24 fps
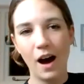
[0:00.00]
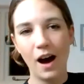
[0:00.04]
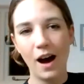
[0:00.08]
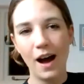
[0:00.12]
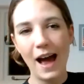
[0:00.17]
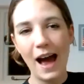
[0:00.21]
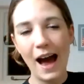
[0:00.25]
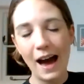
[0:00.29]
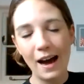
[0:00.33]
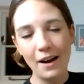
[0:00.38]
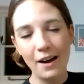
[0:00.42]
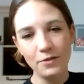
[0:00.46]

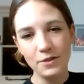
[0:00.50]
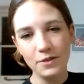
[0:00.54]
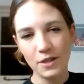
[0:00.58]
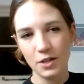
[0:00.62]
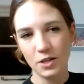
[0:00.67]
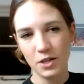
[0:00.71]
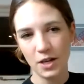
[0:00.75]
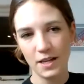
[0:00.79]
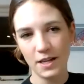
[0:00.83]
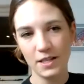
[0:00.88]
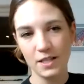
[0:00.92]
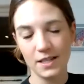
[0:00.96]
I have
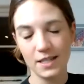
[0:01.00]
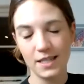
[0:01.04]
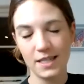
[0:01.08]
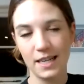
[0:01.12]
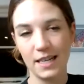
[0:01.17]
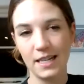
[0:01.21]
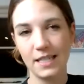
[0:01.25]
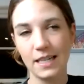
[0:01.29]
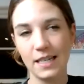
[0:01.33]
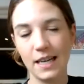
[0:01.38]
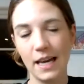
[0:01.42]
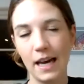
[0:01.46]

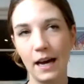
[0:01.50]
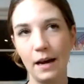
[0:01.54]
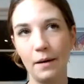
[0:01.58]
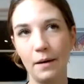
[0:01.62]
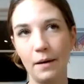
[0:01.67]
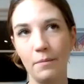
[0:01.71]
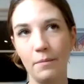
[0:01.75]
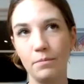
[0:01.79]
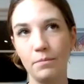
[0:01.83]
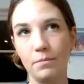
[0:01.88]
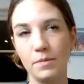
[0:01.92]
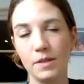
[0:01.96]
suggested,
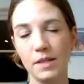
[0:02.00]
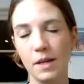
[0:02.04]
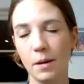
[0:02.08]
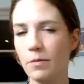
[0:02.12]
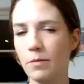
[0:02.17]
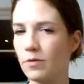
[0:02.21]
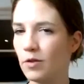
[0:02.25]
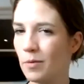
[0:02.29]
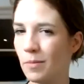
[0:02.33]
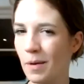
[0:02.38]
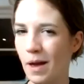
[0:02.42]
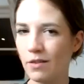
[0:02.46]
some
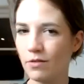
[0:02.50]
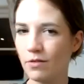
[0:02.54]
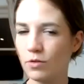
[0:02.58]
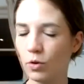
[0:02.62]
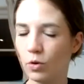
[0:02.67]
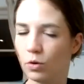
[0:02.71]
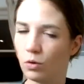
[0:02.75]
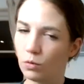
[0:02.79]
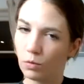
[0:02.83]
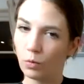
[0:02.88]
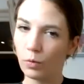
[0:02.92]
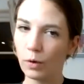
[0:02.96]
of you may have
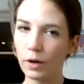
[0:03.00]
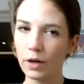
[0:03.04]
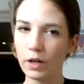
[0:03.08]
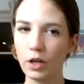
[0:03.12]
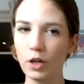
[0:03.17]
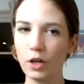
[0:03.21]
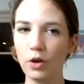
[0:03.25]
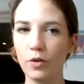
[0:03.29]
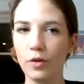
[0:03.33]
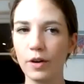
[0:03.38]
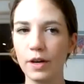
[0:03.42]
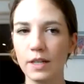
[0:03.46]
thought, oh, what a
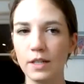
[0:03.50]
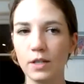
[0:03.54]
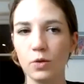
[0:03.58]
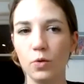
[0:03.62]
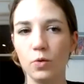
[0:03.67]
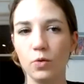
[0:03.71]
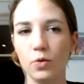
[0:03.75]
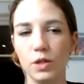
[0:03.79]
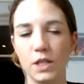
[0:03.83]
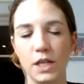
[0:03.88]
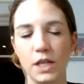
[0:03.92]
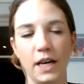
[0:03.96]
curious
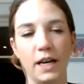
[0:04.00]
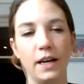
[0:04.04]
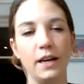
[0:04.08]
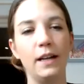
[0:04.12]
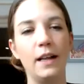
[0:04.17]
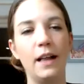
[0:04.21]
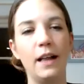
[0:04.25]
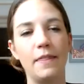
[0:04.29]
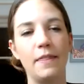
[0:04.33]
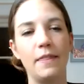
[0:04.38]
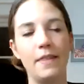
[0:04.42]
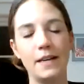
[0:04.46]
order.
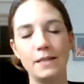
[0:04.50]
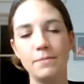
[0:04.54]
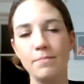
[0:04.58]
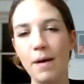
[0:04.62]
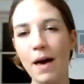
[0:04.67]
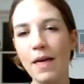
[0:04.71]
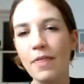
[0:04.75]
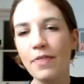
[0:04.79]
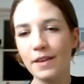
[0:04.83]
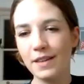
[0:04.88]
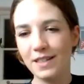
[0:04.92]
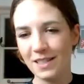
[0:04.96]
There's
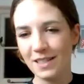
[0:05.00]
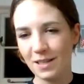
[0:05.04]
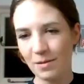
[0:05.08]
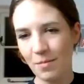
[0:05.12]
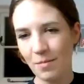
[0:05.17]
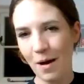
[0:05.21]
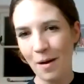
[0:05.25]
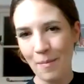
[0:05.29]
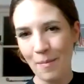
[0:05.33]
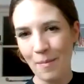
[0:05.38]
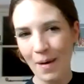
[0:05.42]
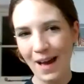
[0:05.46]
method to
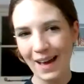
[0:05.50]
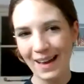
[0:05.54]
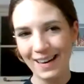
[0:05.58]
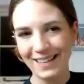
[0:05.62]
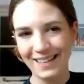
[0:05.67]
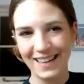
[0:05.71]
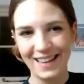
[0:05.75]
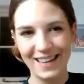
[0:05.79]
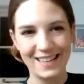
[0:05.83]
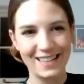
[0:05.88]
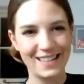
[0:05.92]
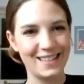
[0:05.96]
my
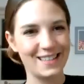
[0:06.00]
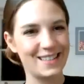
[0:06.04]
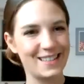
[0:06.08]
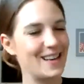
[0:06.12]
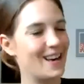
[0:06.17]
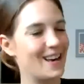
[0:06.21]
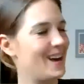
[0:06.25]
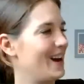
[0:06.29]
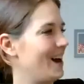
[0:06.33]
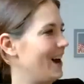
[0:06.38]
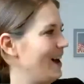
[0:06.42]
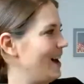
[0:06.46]
madness.
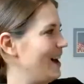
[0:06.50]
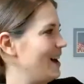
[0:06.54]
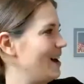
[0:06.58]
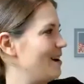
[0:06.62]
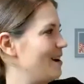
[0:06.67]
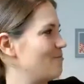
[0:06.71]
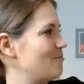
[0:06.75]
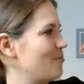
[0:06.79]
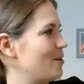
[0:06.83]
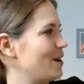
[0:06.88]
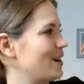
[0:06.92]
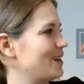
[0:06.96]

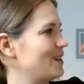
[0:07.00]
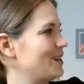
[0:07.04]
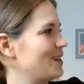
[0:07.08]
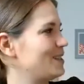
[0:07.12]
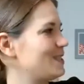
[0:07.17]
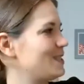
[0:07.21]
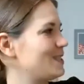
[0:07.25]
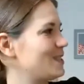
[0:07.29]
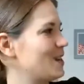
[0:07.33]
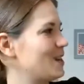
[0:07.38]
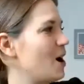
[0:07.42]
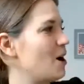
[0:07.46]
We're going to
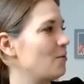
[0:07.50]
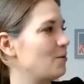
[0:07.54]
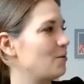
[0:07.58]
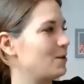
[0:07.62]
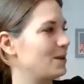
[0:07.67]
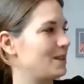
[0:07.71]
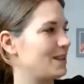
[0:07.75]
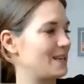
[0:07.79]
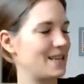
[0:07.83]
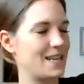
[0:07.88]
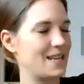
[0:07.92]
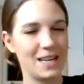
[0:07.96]
start
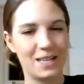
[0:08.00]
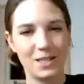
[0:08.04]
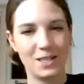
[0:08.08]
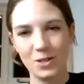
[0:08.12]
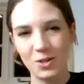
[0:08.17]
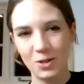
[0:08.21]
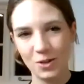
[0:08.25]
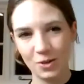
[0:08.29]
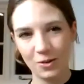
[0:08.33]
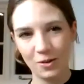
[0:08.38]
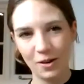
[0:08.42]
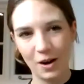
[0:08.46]
with the
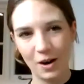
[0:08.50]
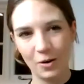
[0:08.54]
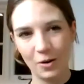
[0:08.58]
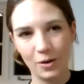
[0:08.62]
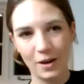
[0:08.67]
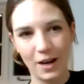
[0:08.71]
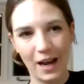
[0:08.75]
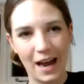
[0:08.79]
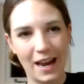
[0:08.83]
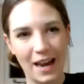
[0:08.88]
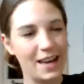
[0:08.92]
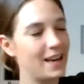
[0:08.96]
Natura
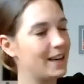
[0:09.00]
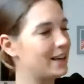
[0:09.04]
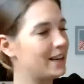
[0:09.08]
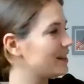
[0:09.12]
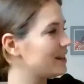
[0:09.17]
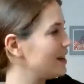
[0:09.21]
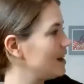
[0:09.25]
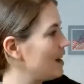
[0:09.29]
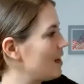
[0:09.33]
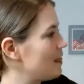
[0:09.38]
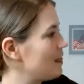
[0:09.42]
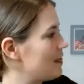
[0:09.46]

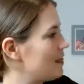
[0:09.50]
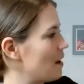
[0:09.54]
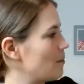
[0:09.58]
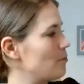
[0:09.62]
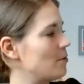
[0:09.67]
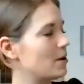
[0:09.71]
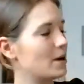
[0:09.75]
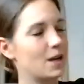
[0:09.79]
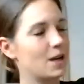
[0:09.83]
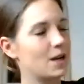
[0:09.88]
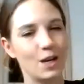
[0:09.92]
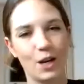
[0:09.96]
Organic,
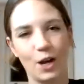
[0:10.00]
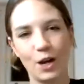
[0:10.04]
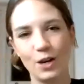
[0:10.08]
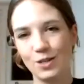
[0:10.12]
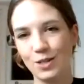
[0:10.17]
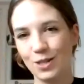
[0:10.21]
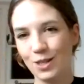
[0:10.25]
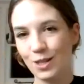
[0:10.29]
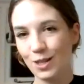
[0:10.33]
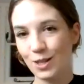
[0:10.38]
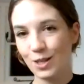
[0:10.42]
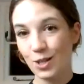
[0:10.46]
then we're going to go
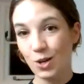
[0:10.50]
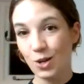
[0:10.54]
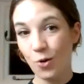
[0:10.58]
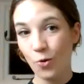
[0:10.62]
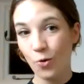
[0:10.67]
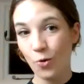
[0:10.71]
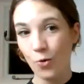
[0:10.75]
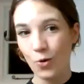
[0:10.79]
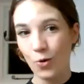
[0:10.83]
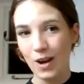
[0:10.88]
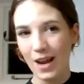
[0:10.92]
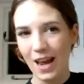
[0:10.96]
to the
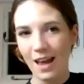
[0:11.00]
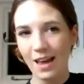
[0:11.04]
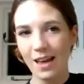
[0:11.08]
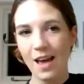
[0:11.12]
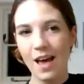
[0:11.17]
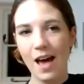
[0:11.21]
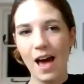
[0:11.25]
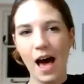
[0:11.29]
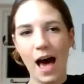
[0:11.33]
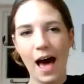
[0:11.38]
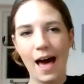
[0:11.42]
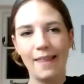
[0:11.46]
Tawny,
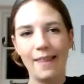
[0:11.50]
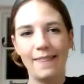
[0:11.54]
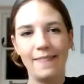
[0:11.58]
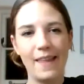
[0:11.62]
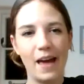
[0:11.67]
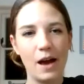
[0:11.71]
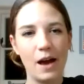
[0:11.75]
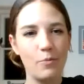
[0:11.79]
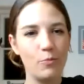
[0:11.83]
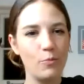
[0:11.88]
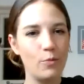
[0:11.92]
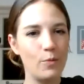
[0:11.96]
and
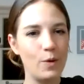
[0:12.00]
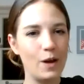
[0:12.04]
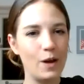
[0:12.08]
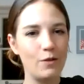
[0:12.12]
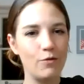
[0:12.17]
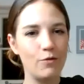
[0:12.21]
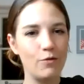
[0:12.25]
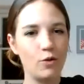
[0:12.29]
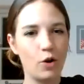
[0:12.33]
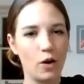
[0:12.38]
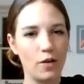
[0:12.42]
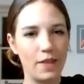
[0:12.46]
then
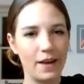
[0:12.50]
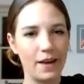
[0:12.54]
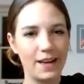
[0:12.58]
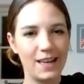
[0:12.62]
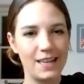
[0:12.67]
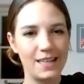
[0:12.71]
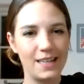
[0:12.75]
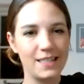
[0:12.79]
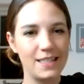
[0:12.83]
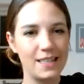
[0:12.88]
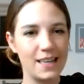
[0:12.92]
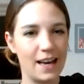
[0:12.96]
we've got the
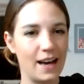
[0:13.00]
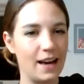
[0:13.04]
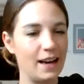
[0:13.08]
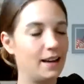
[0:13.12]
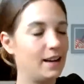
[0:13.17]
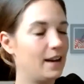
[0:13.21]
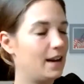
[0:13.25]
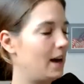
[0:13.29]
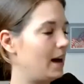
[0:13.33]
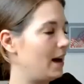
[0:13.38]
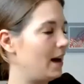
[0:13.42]
Quinta,